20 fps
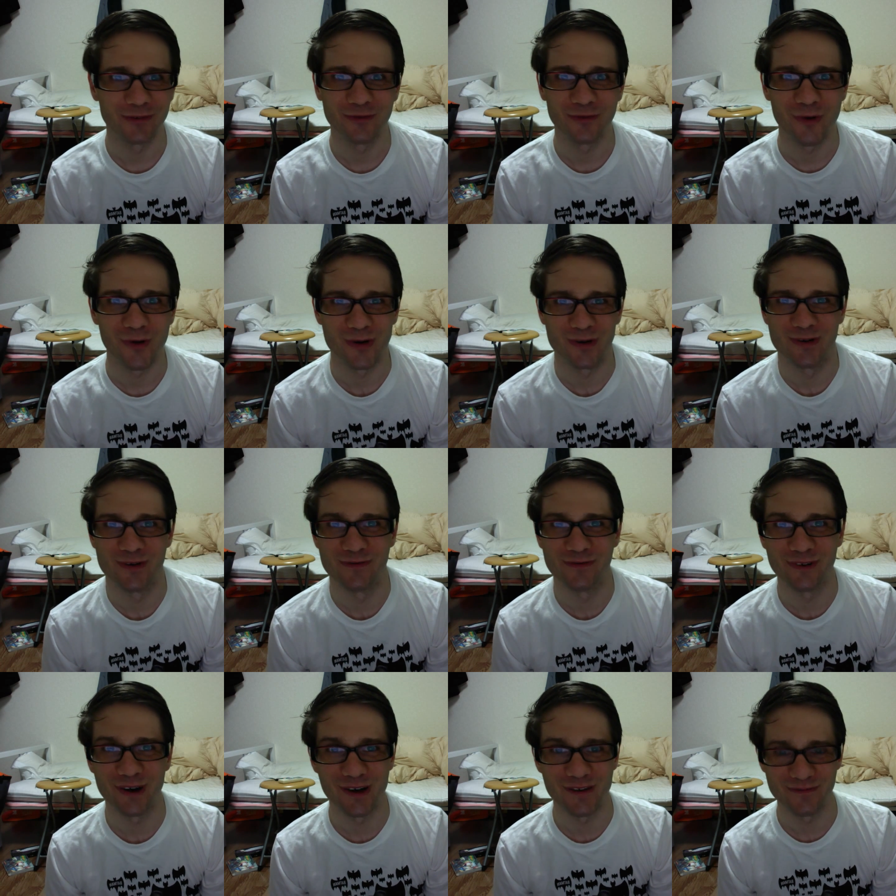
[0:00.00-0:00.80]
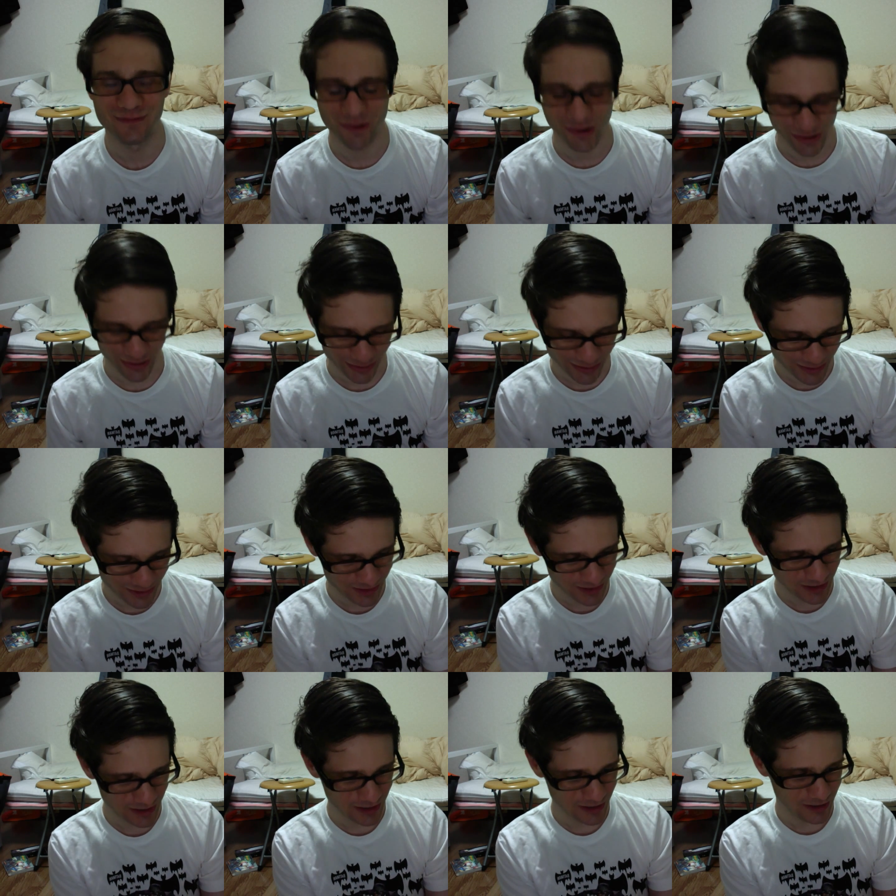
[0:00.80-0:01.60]
four or five bottles.
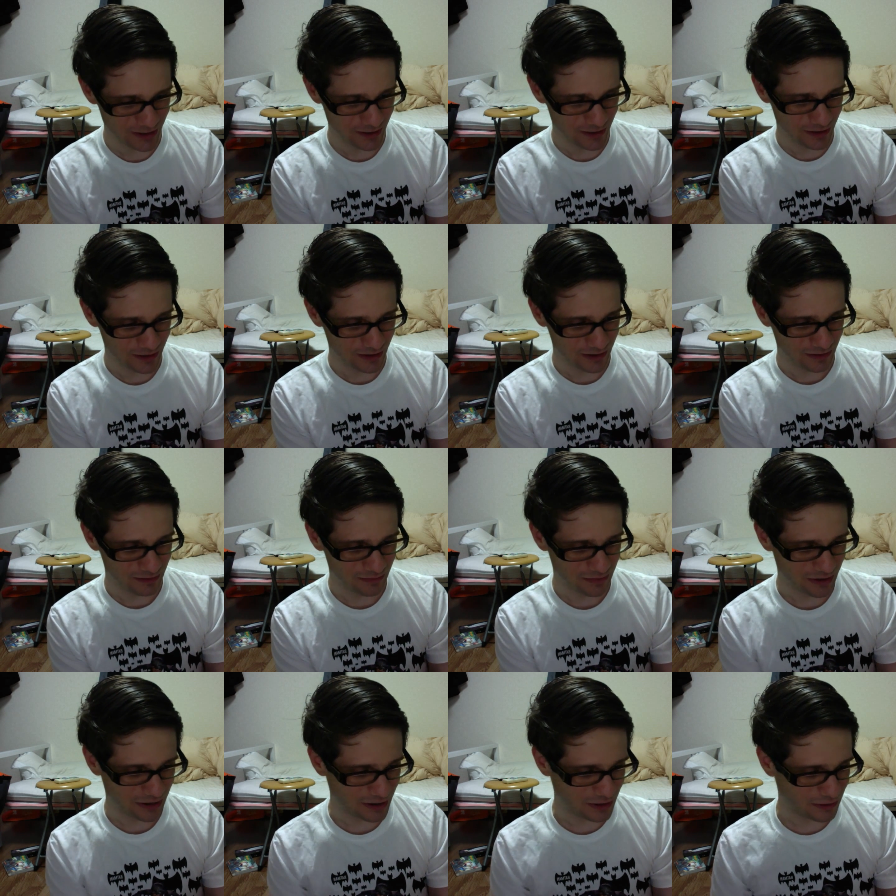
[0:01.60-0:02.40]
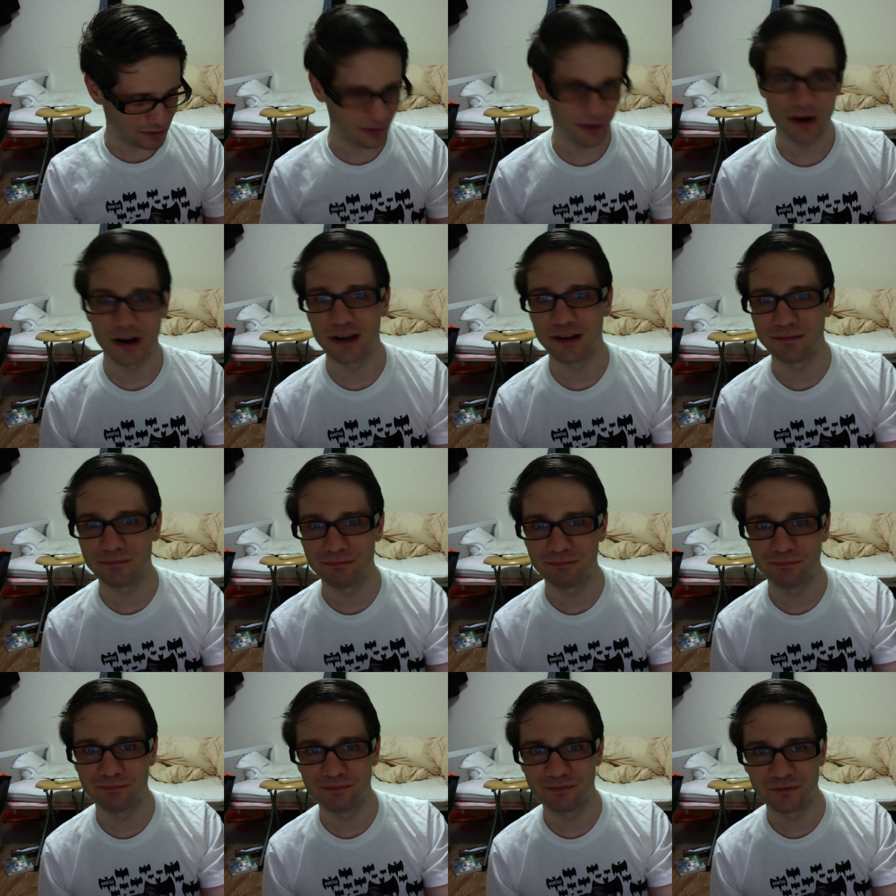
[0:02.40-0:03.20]
But I thought I'd
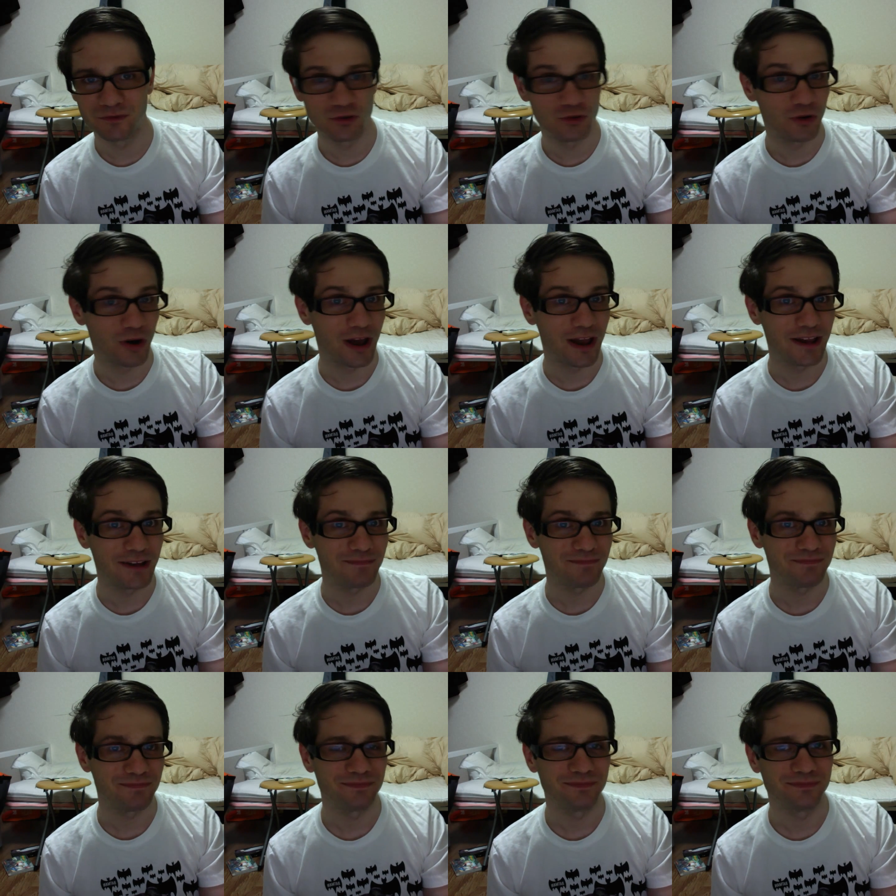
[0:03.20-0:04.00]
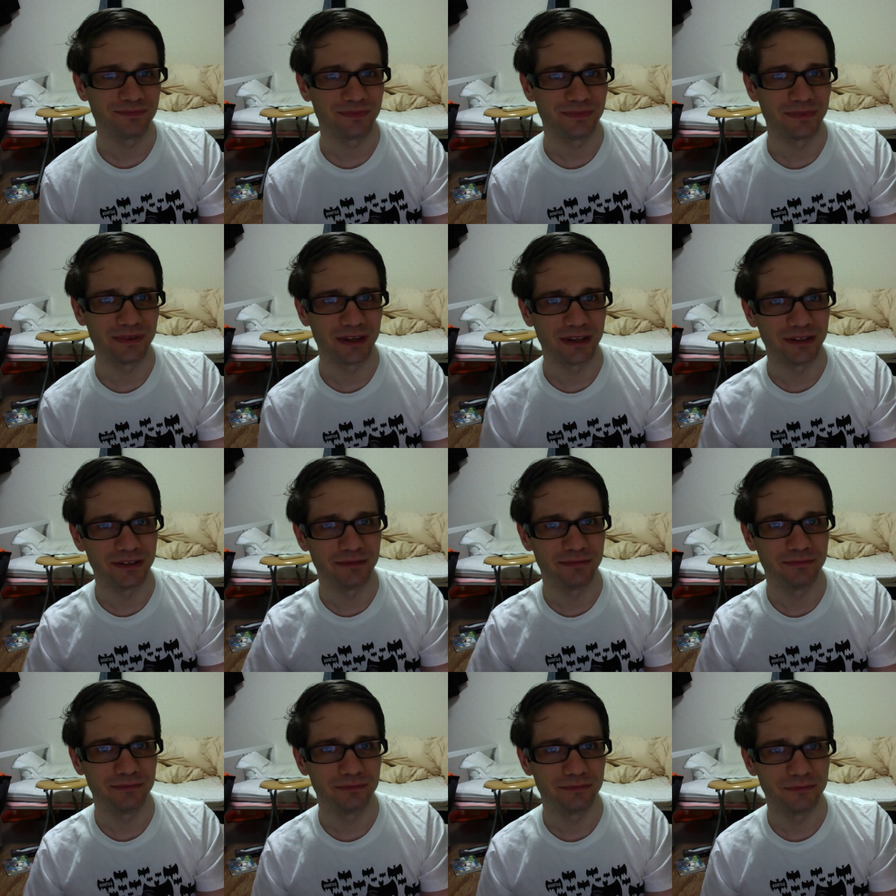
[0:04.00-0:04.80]
try it and
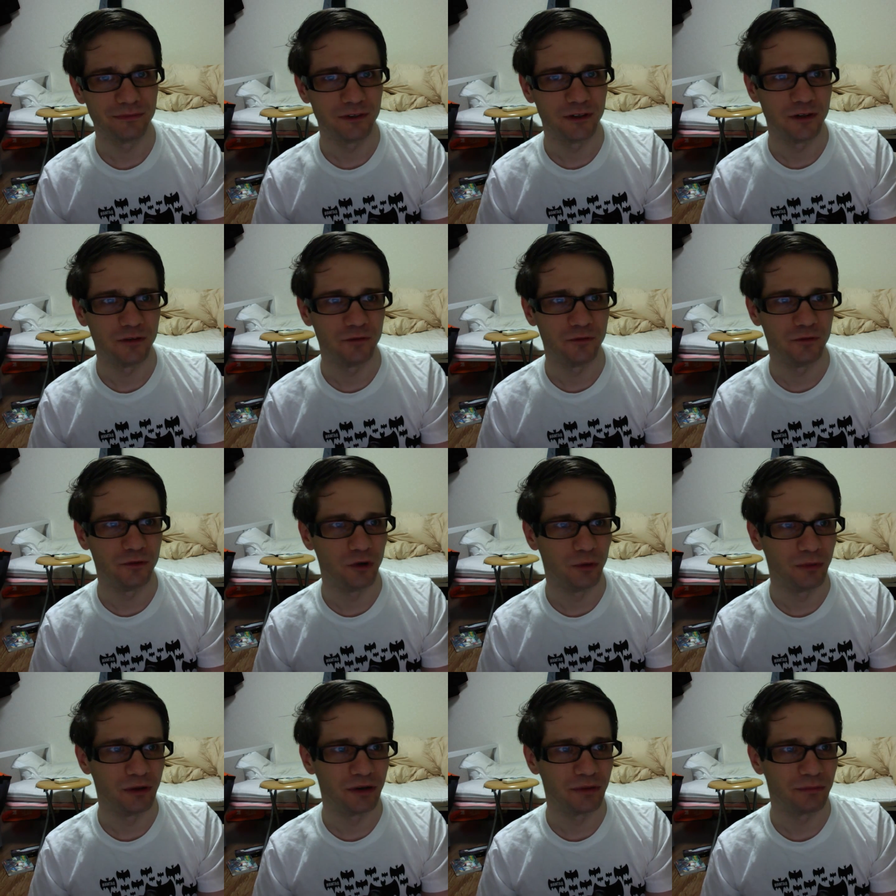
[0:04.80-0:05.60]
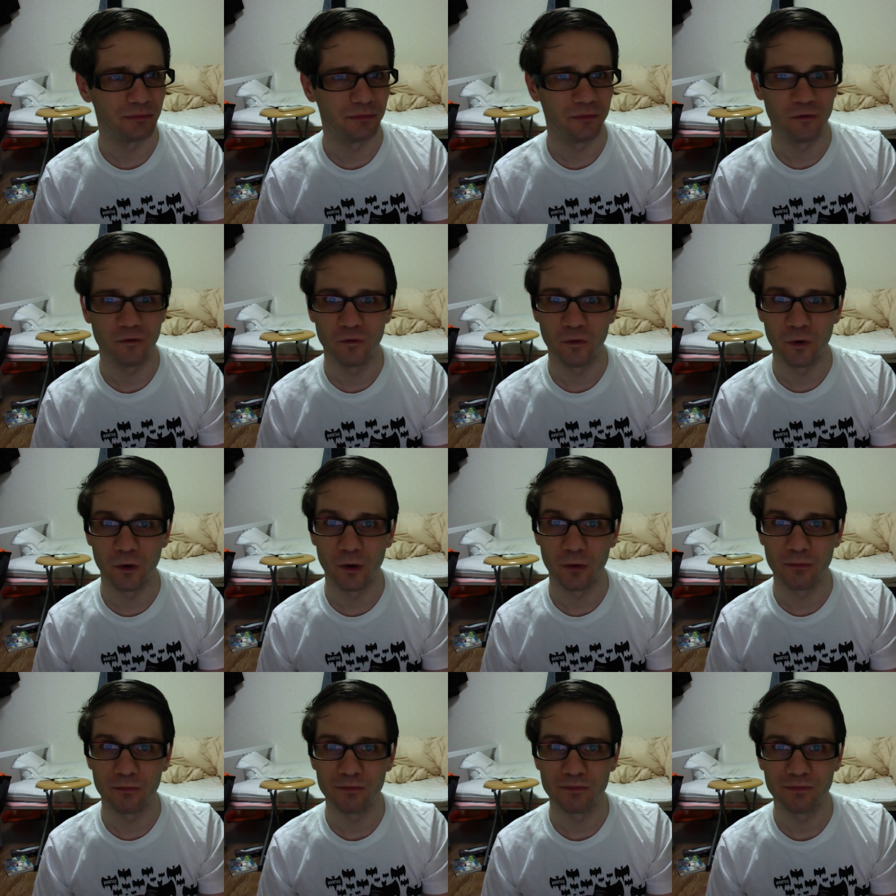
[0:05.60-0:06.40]
film it
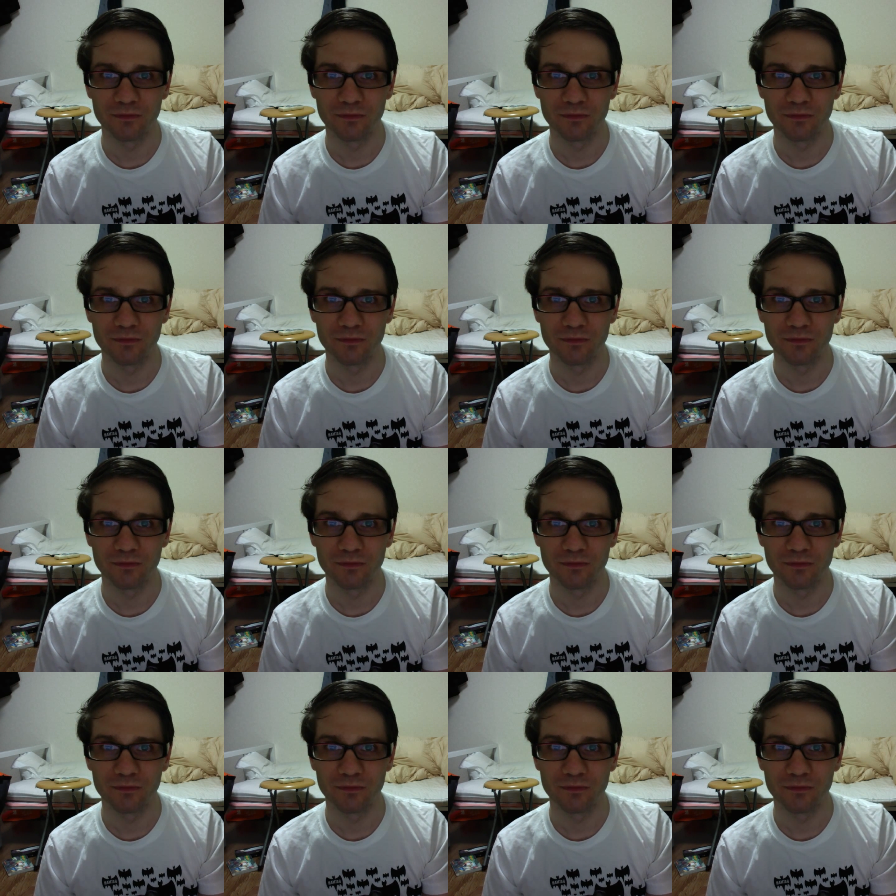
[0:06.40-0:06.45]
for